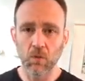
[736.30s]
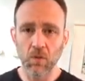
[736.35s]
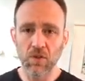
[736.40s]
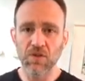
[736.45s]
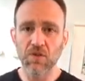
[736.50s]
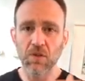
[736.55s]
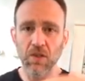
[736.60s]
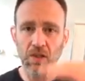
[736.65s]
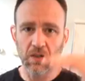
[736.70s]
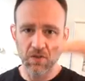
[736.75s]

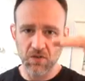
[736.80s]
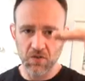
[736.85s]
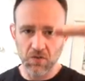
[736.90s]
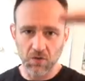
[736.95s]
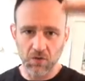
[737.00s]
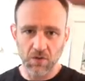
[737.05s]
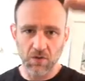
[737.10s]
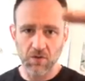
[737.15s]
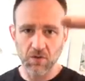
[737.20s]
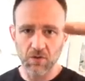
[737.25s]
once you get a
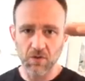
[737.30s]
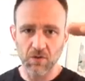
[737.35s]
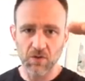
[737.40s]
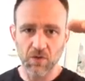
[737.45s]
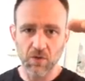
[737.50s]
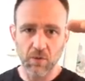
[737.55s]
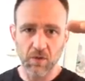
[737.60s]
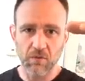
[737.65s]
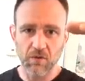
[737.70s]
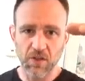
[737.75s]
certain
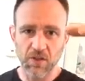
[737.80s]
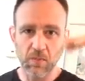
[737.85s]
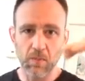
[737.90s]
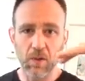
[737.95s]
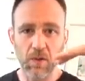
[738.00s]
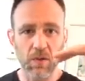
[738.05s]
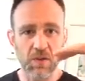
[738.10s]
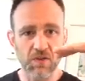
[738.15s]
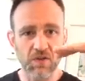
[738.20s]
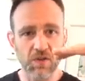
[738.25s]
degree of
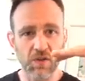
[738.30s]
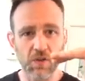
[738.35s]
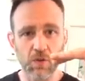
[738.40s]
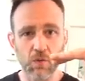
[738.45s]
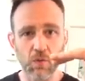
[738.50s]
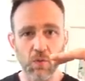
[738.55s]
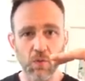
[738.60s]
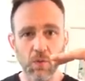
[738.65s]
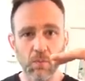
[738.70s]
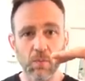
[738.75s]
experience and
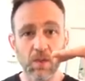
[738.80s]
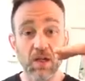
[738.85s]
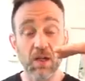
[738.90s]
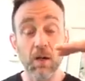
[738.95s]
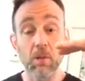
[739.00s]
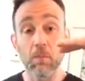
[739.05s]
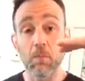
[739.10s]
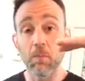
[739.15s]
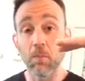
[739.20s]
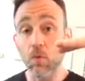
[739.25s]
you
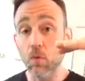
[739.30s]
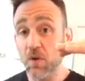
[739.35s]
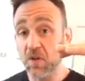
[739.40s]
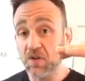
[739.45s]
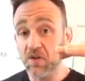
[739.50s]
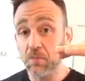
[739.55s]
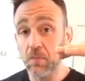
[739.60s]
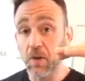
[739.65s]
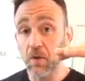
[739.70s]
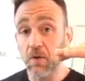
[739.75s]
become more
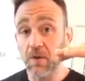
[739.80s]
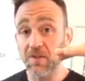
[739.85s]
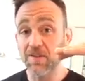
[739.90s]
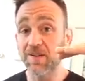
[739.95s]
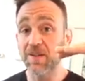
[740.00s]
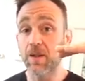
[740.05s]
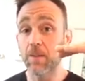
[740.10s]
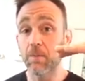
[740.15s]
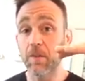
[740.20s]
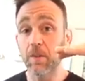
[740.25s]

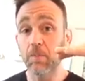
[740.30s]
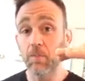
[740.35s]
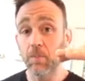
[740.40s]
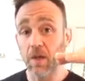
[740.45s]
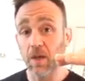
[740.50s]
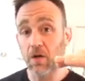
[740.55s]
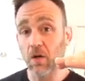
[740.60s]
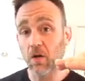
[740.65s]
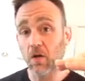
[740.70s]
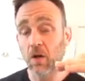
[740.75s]
experienced and a bit
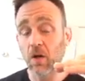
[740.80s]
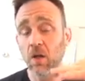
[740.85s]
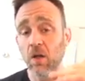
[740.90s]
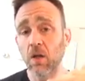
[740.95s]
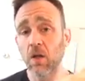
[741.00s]
better